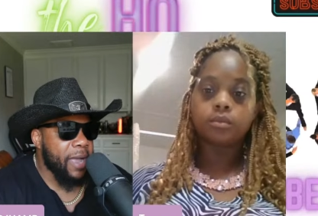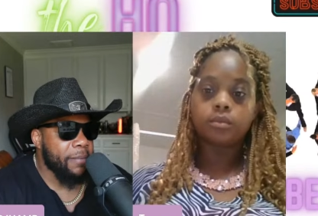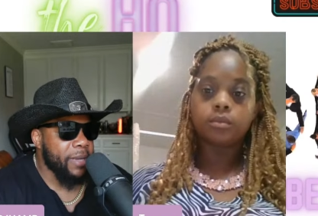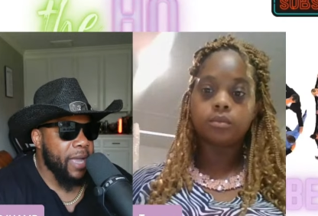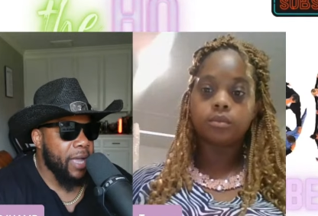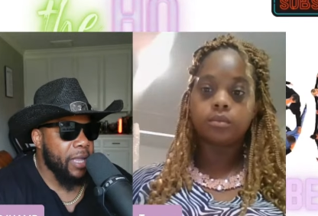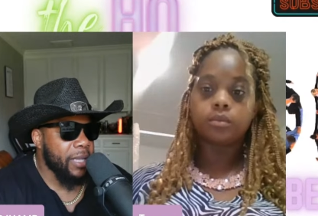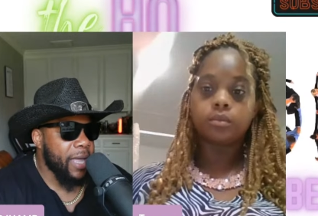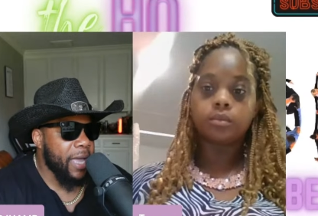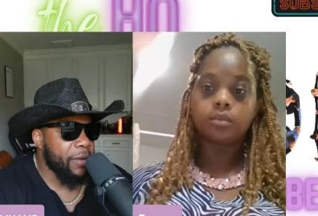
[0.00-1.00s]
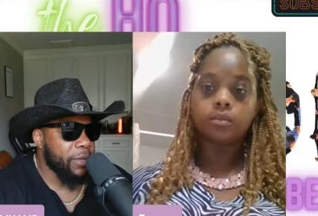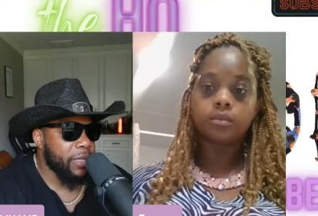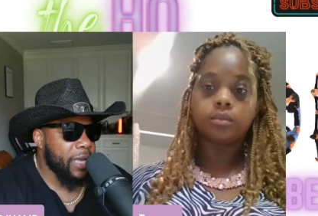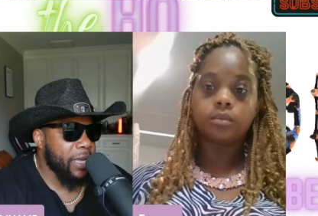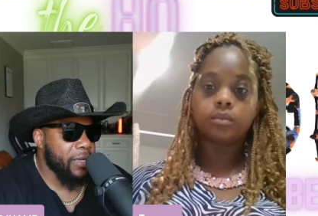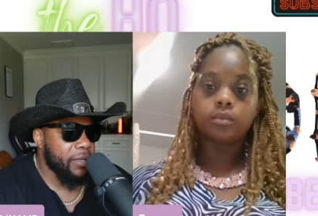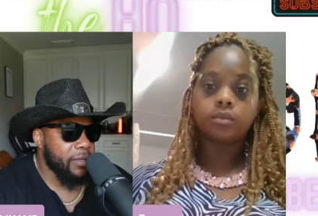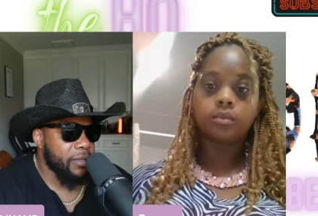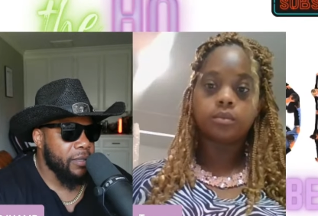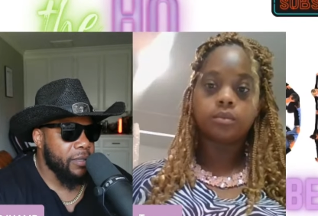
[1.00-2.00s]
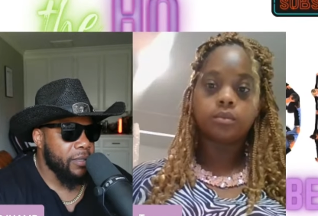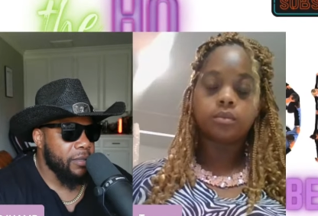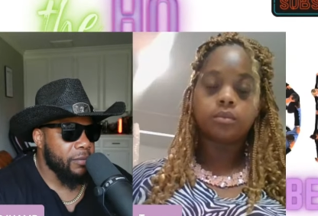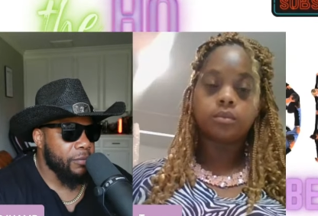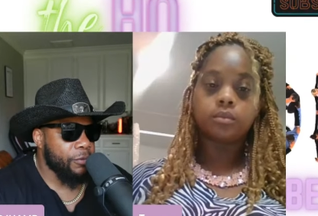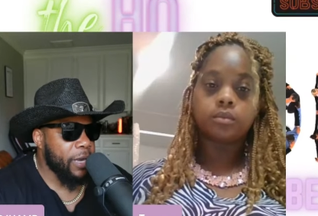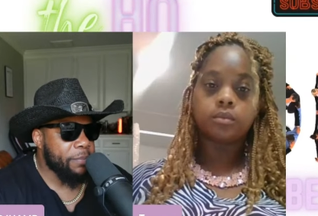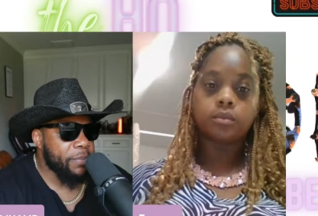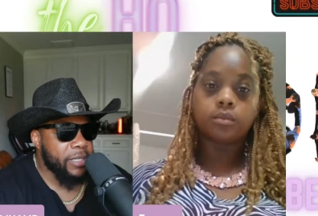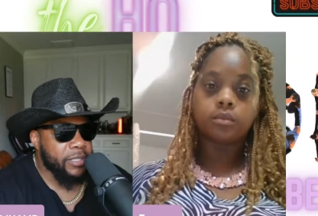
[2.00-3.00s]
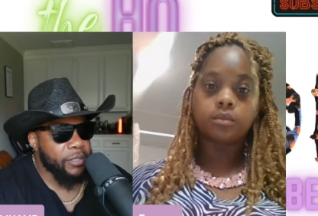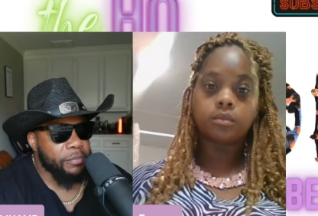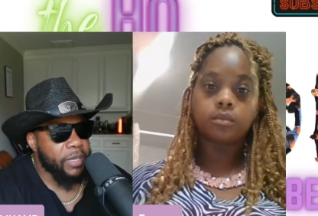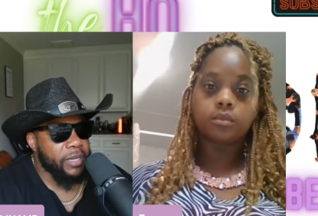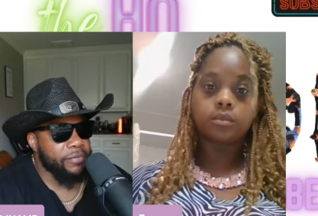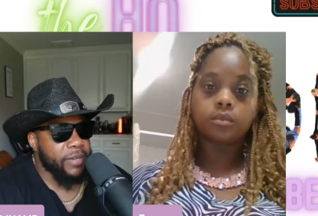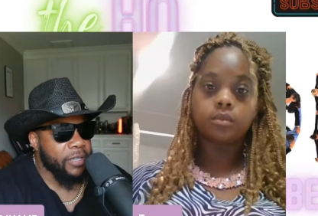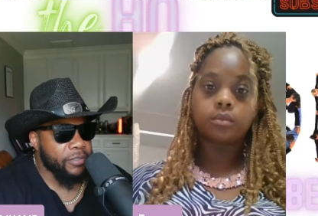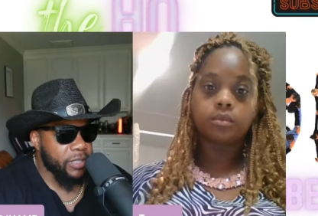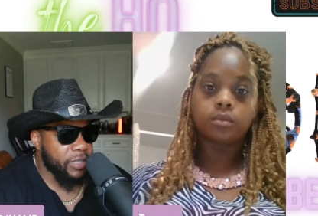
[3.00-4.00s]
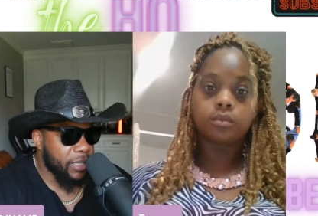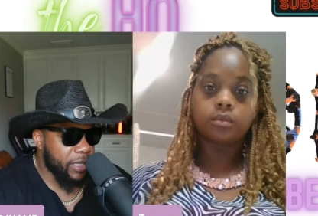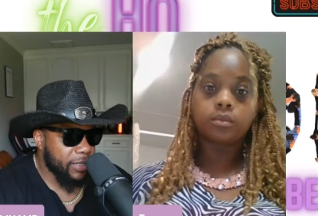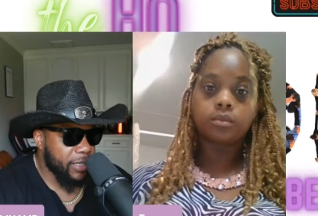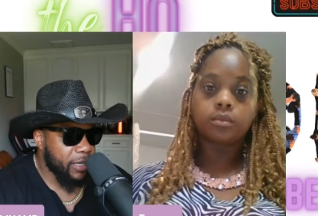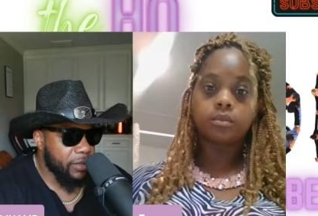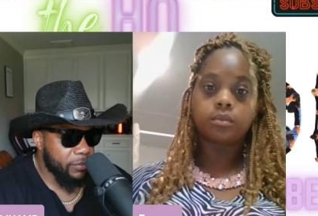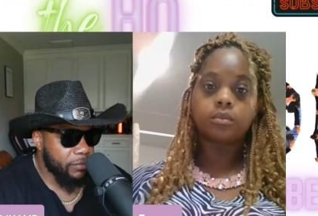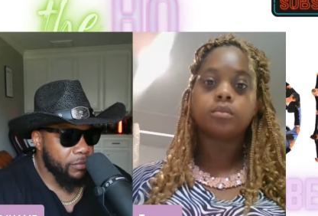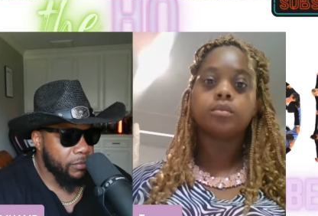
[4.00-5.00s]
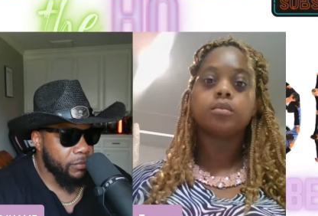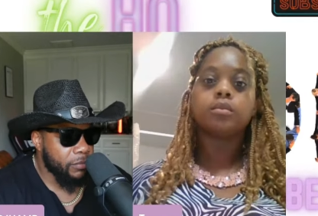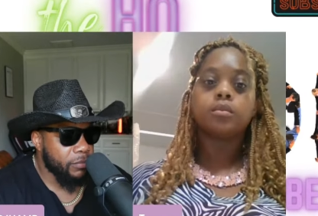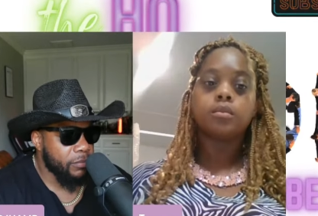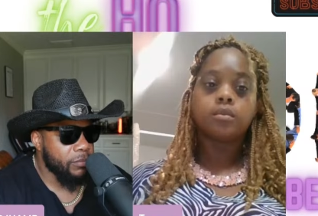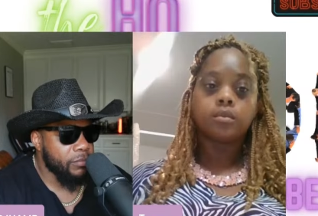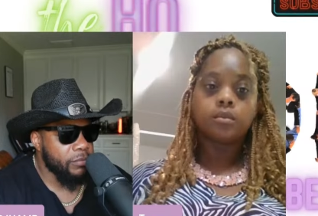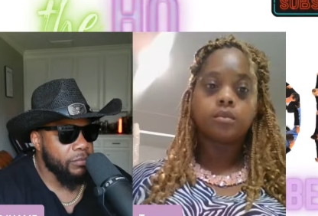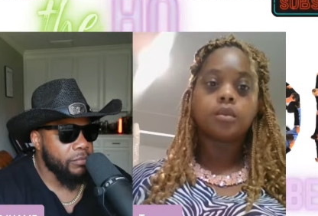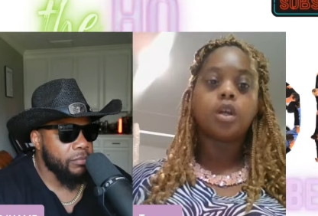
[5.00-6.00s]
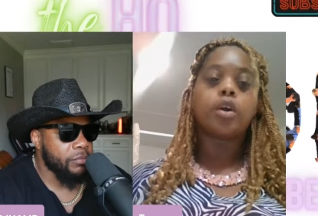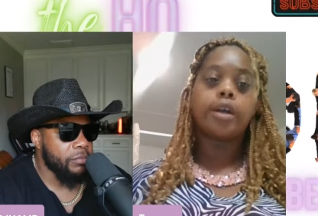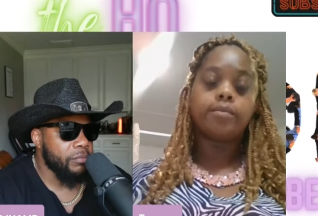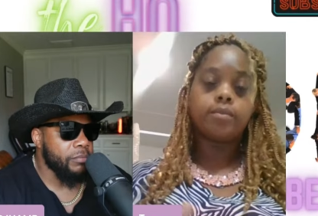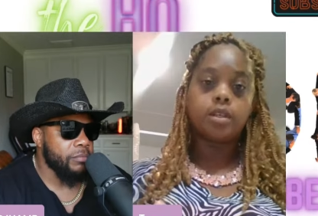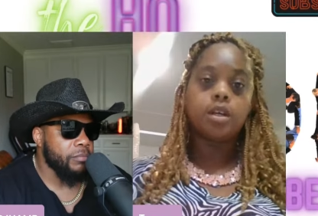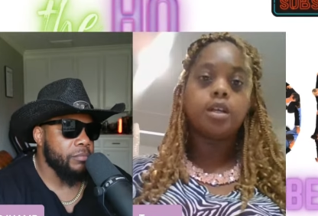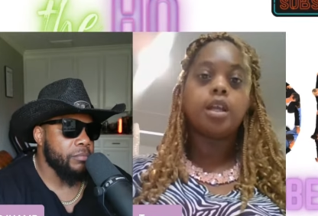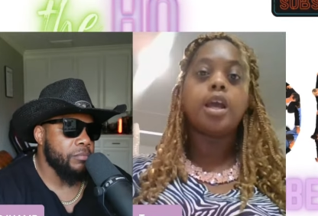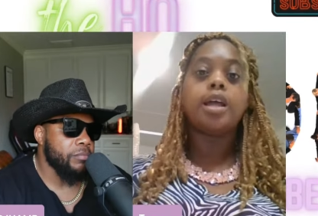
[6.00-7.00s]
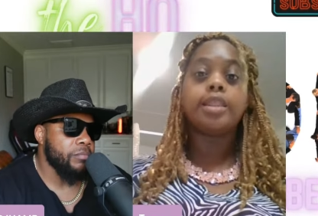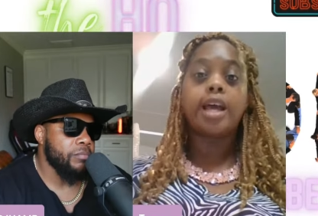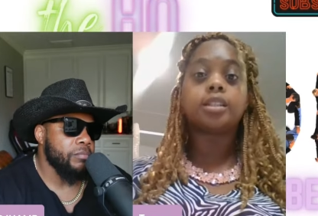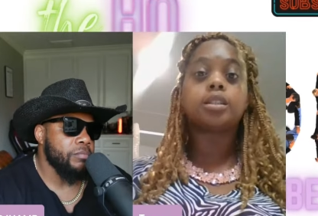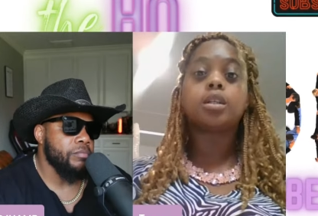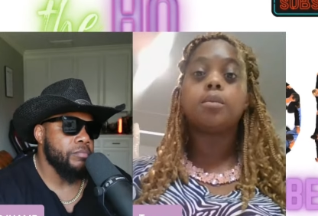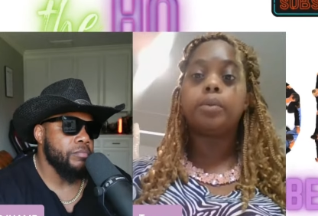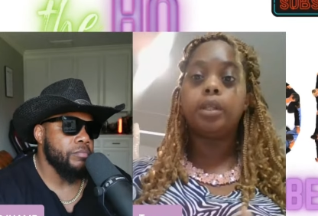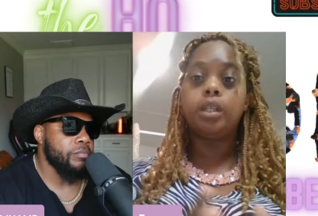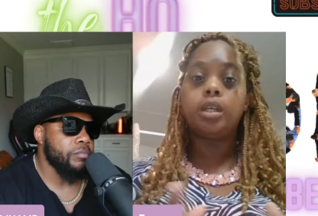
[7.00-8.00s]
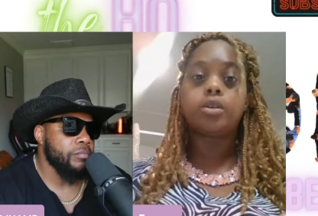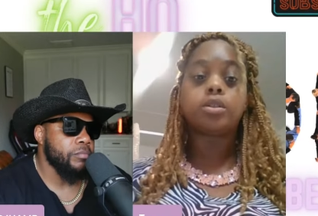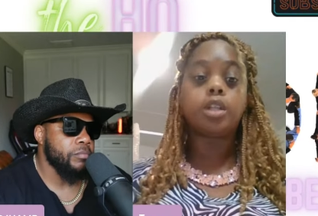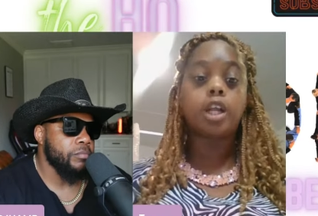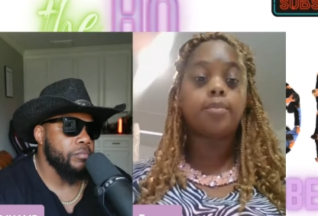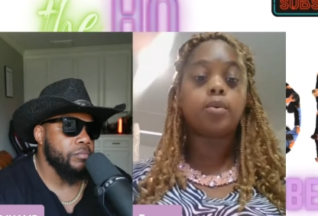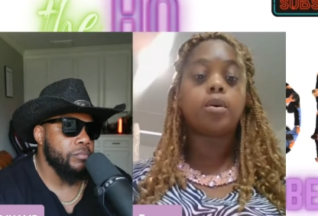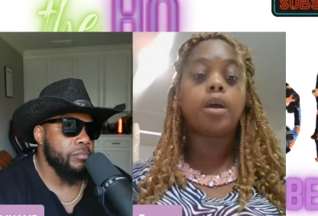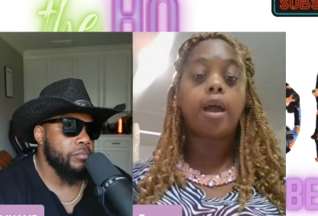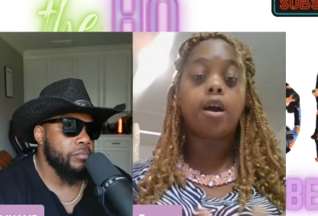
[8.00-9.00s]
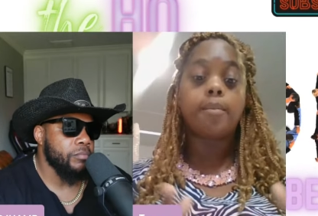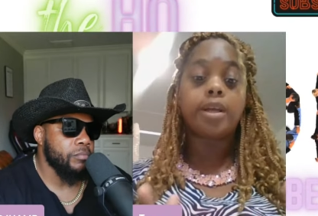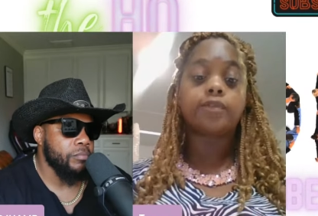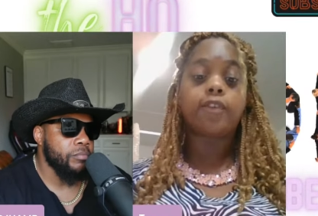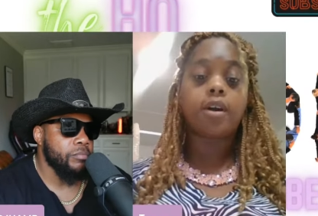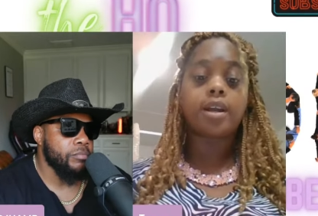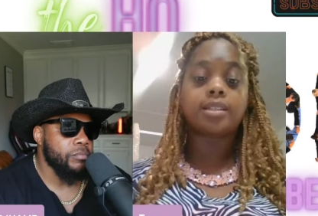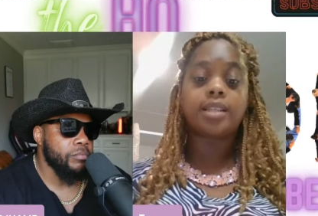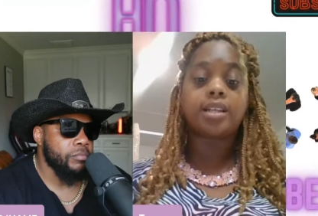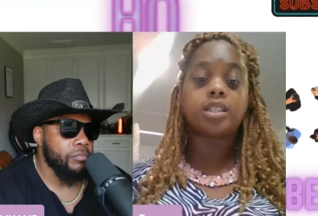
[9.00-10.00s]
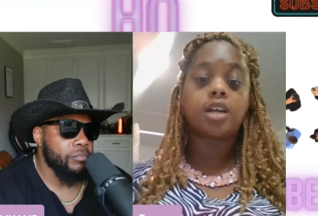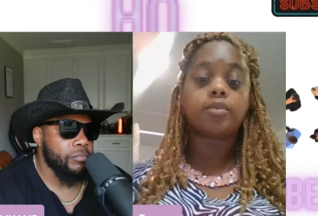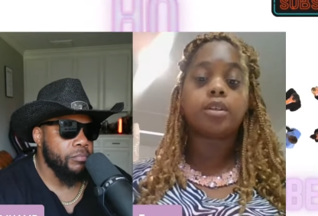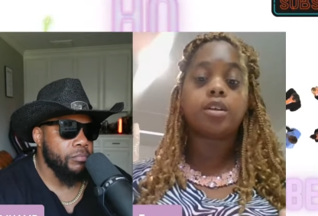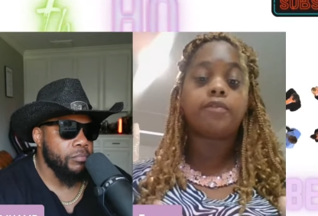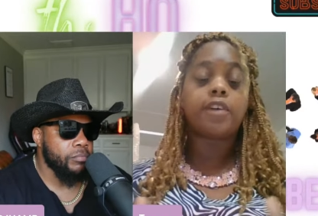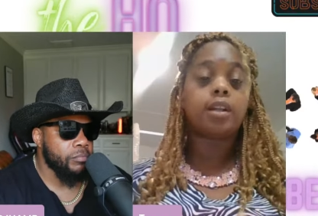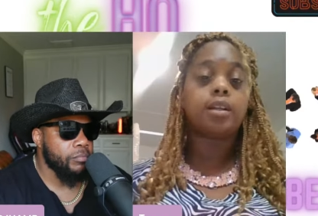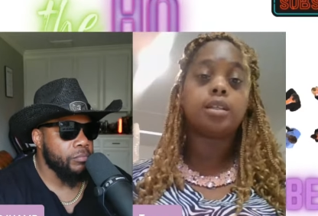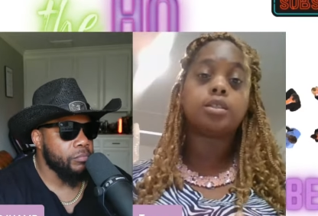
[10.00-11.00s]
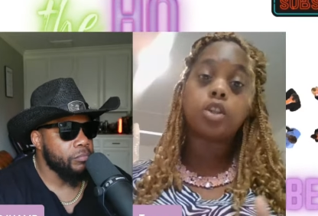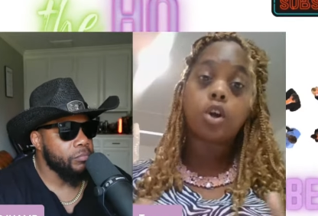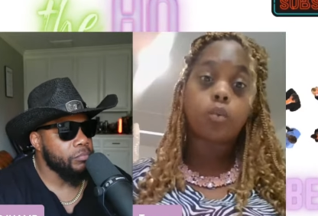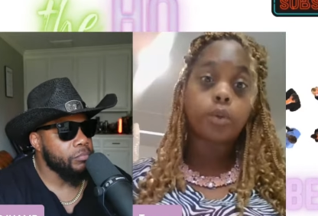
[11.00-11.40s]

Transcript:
Speaker 1: not aligned with like rapists or pedophiles or anything like that.
Speaker 2: Okay. That's completely understandable. Um, as far as that genre of felonies, no, we